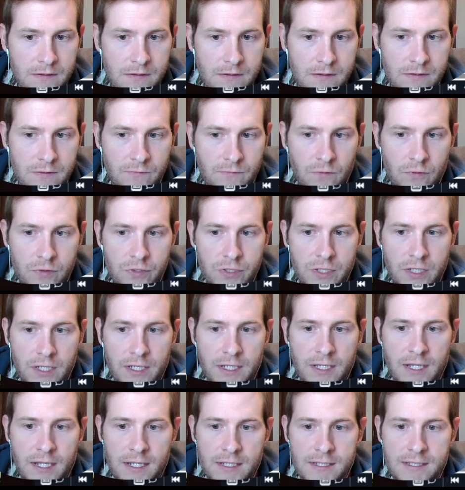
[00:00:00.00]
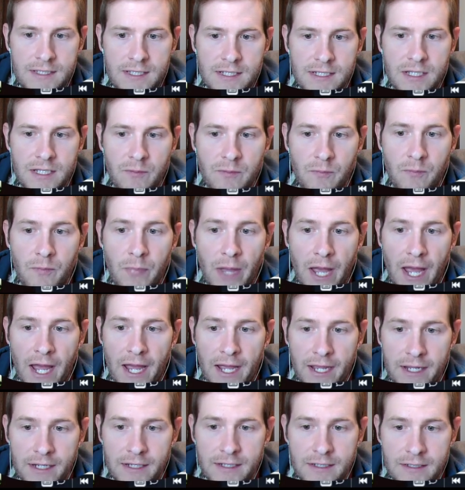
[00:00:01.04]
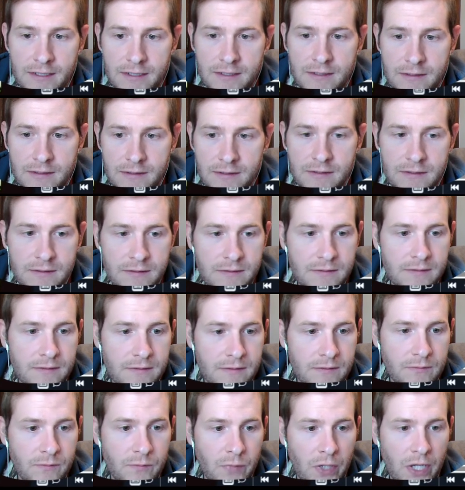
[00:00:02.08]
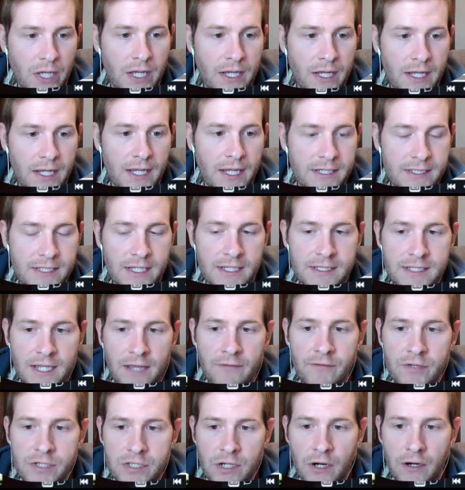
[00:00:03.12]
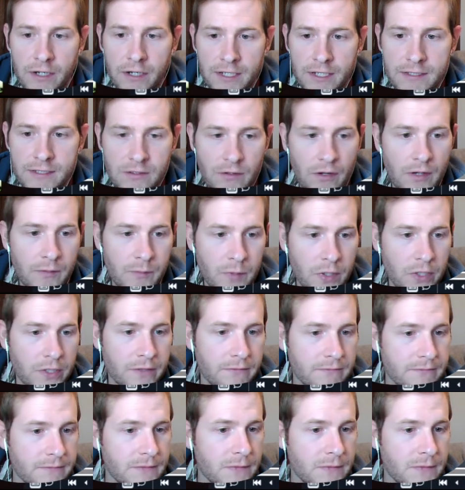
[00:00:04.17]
Unfortunately, I can't send it back. But it does have a target, so I'm good.